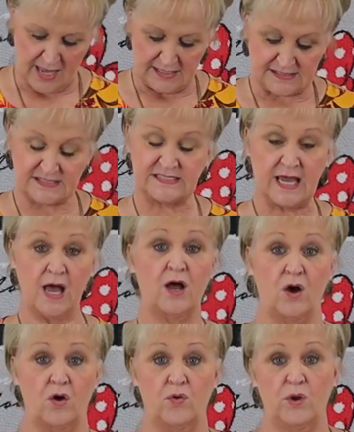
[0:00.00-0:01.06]

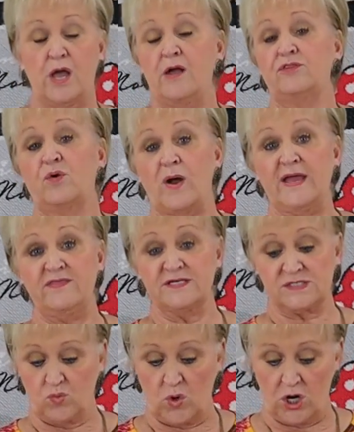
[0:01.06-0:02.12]
So the way
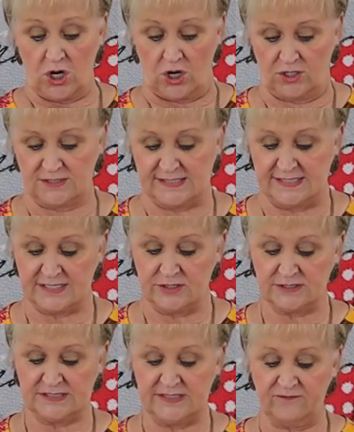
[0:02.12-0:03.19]
this works is
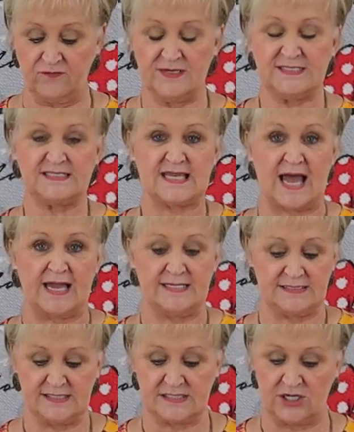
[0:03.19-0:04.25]
there's different
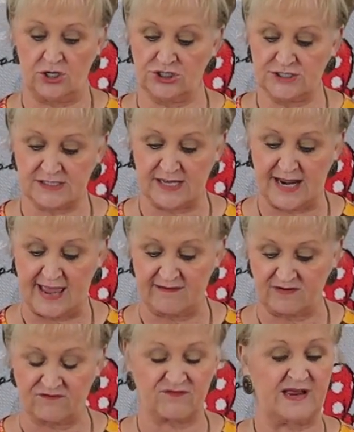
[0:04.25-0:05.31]
sizes, and you're just going to
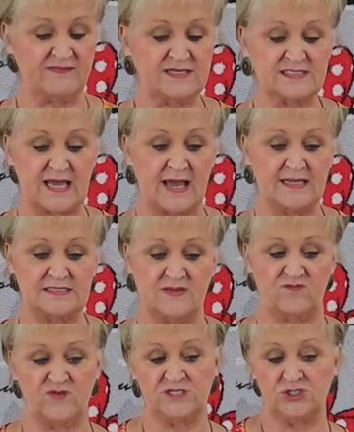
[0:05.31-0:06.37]
have to find the size
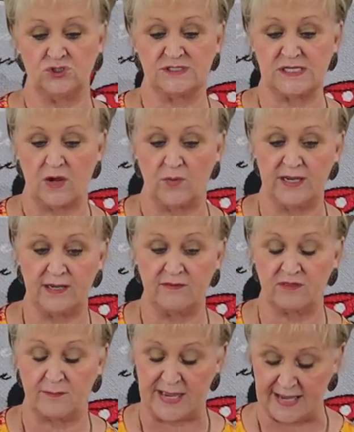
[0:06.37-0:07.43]
that fits your sewing
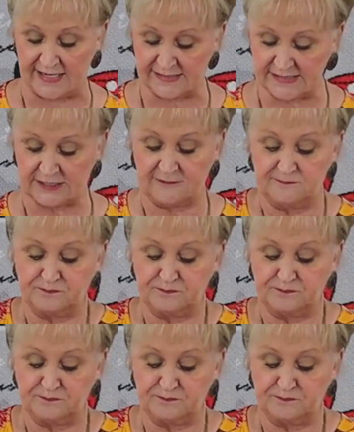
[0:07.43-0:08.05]
the best.